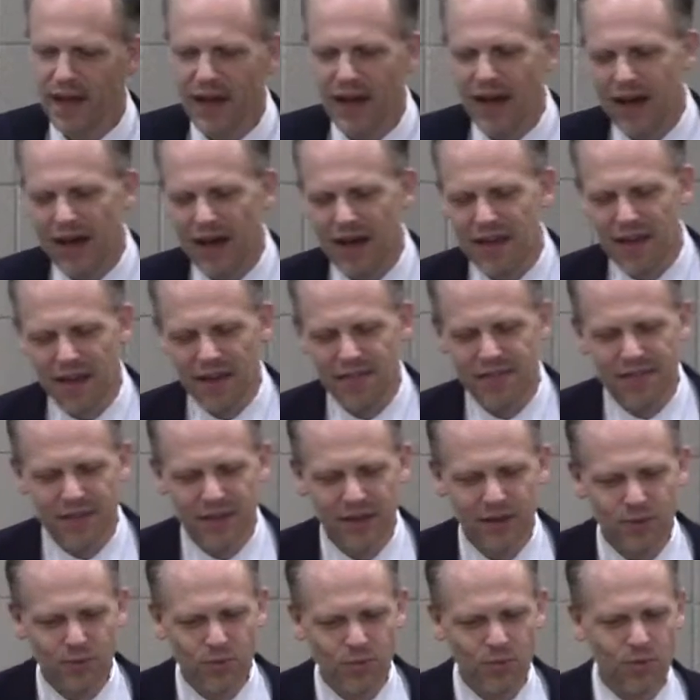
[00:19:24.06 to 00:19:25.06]
I
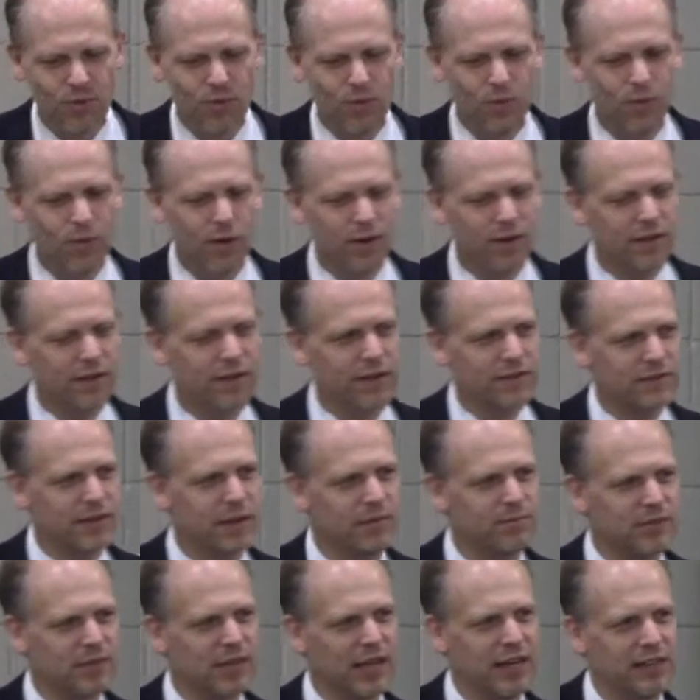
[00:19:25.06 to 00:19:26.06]
think one of the
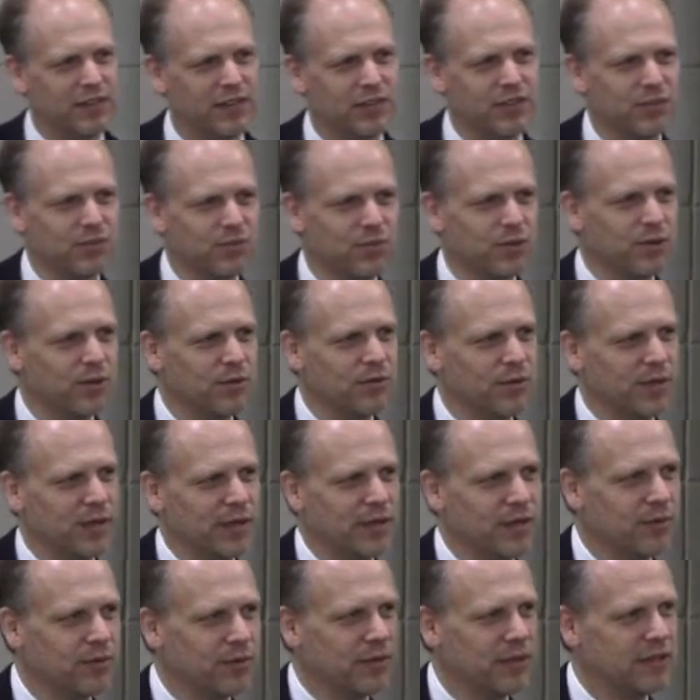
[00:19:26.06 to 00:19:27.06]
temptations when
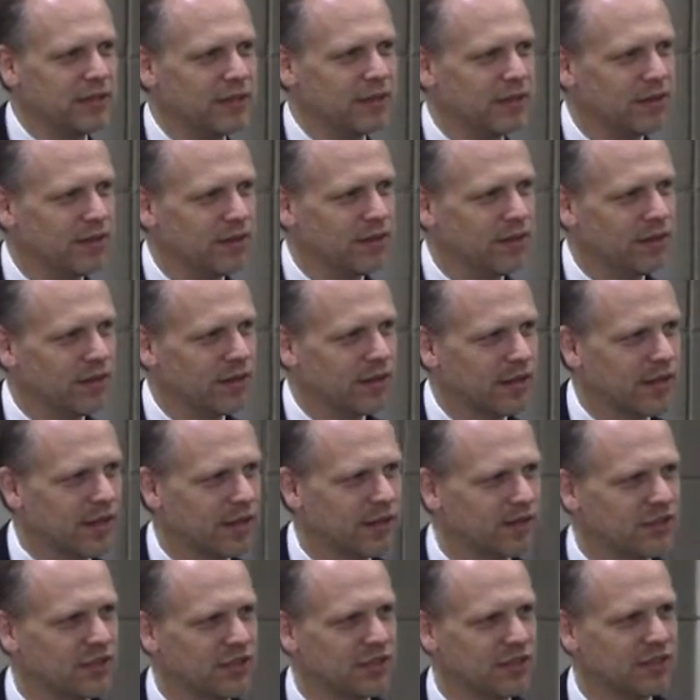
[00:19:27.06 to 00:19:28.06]
we look
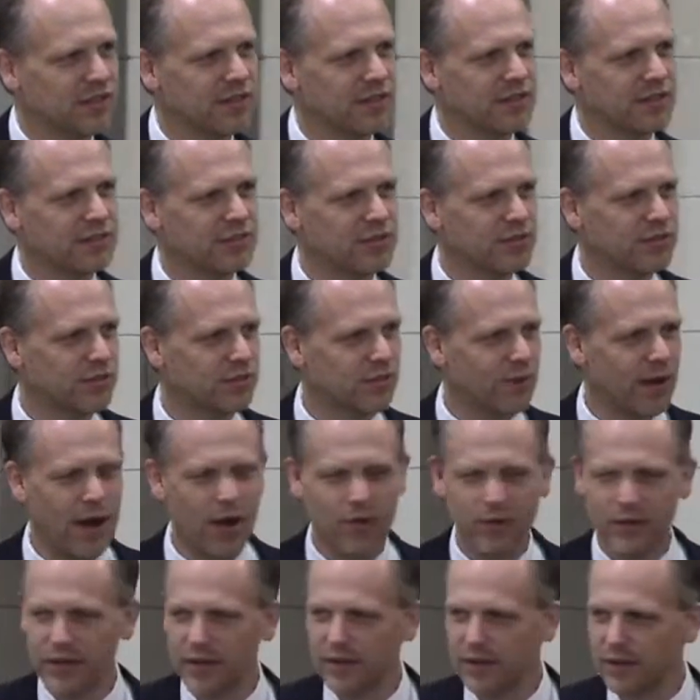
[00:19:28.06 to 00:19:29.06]
at Jesus'
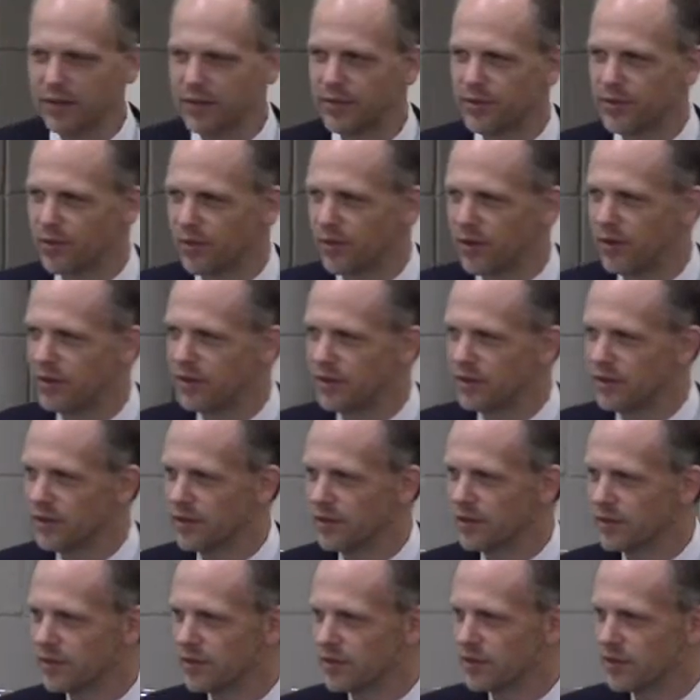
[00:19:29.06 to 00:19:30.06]
crowning of thorn,
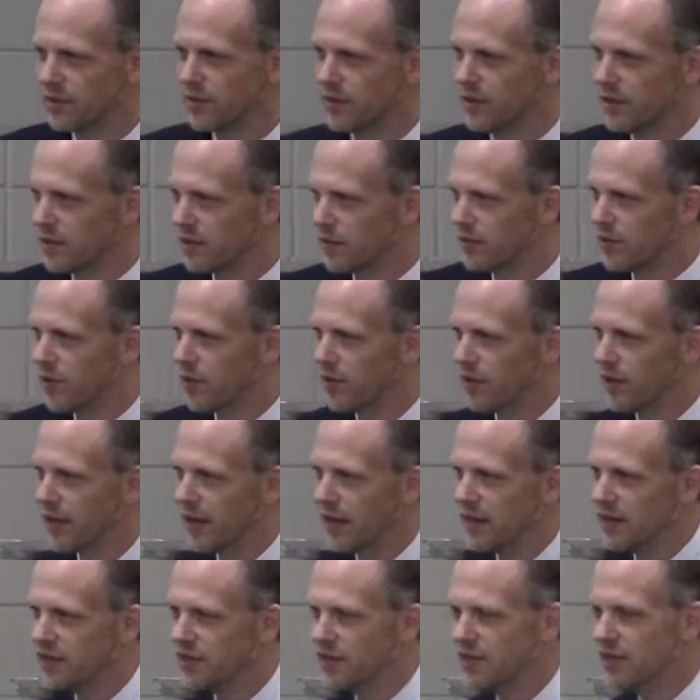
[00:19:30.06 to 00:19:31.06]
the
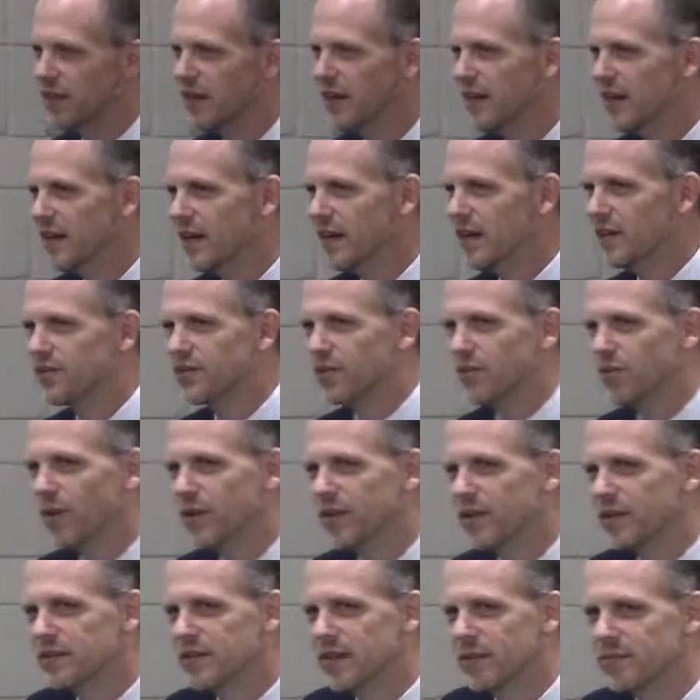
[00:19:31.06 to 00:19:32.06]
coronation, is
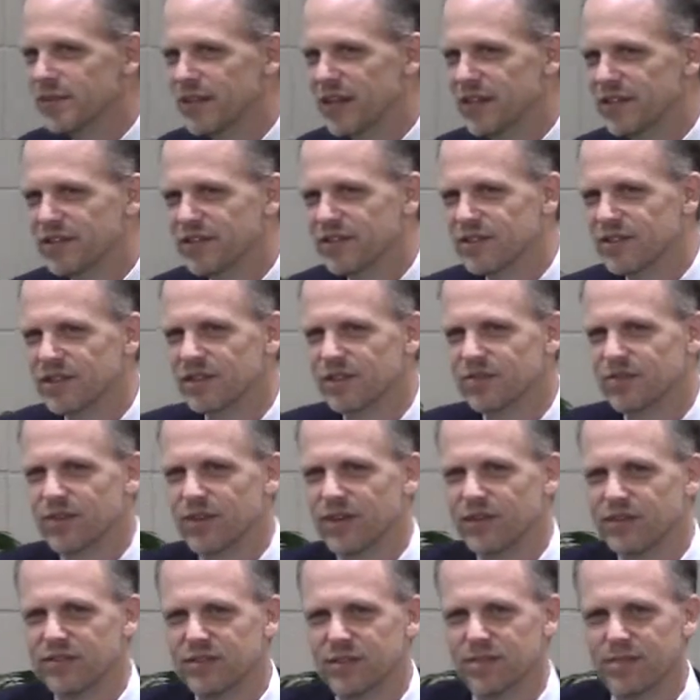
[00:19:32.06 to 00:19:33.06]
one of the temptations is for
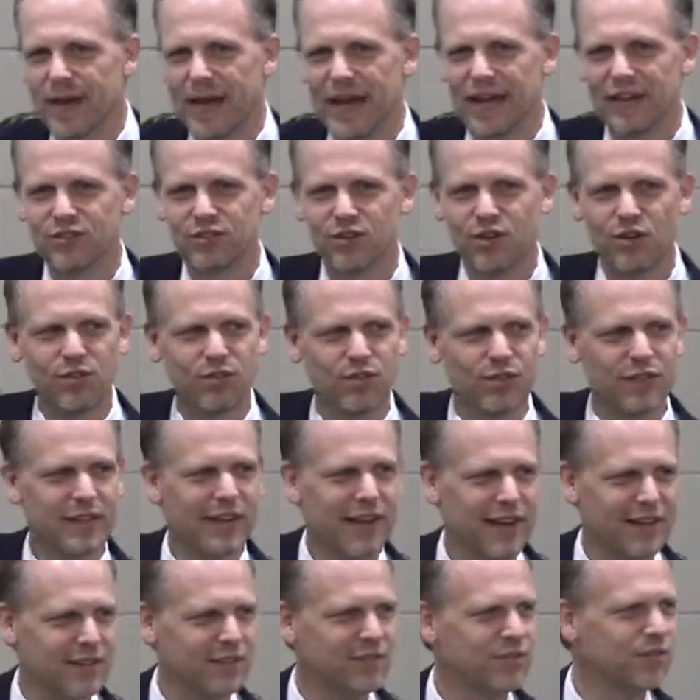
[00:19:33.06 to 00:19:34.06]
us to pass over it
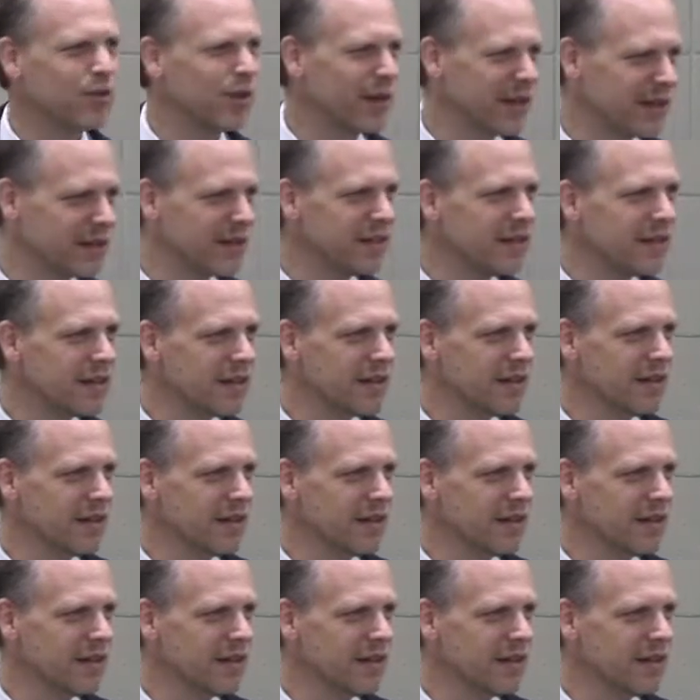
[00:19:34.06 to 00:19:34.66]
kind of quickly.